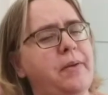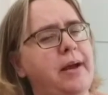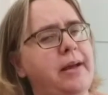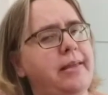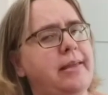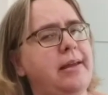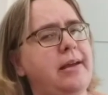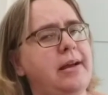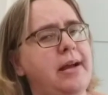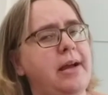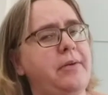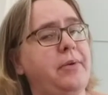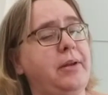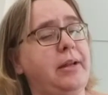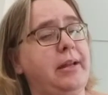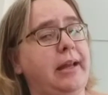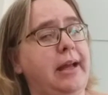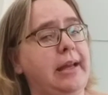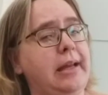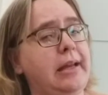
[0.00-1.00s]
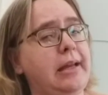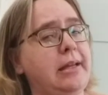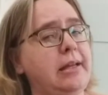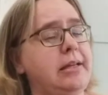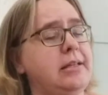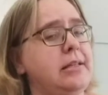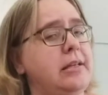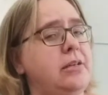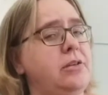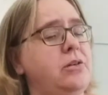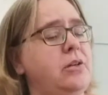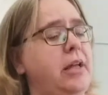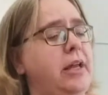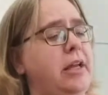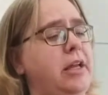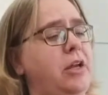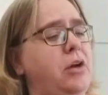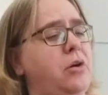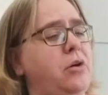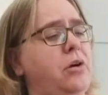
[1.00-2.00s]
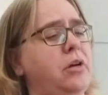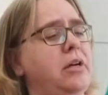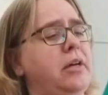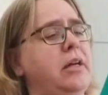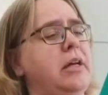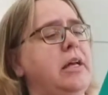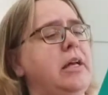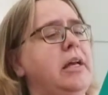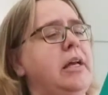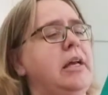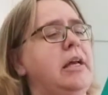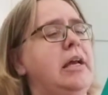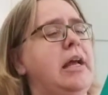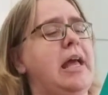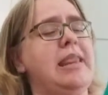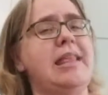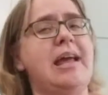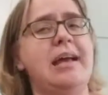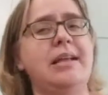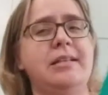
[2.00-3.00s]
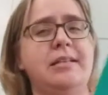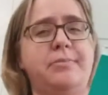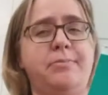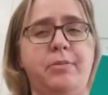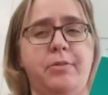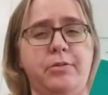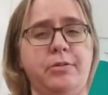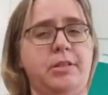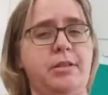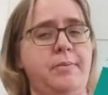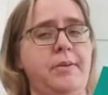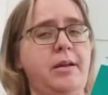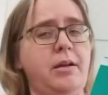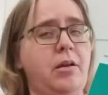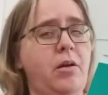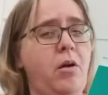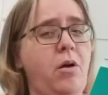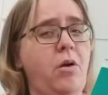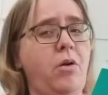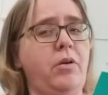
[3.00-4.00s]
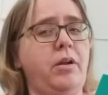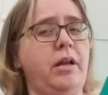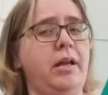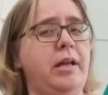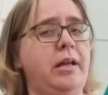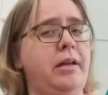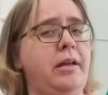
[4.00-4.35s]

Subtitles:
I think I would like it because I do like yogurt, and that's supposed to be cold.